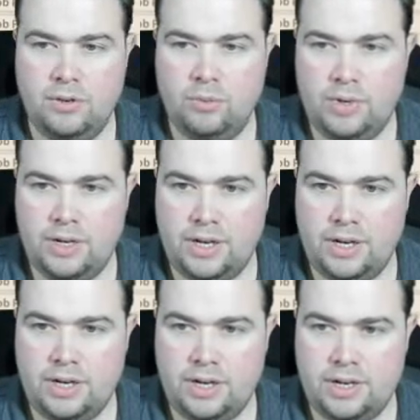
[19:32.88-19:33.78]
We're going
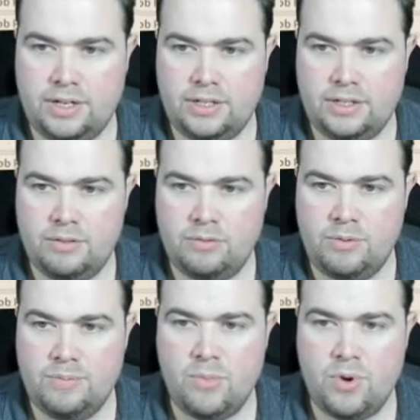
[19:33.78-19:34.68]
to add, we
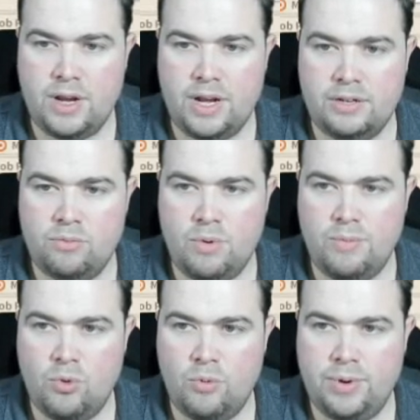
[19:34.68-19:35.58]
might add 1
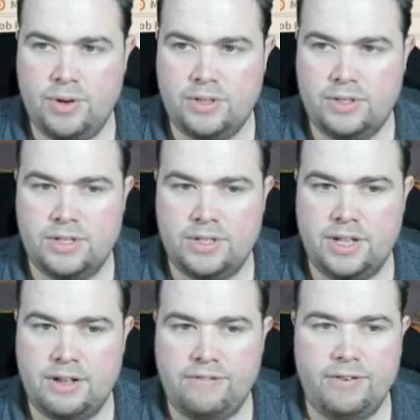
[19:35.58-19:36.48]
more person to
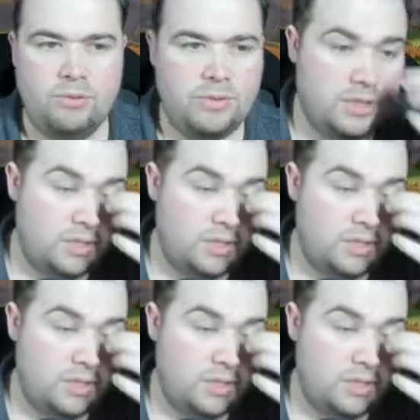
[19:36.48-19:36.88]
that field.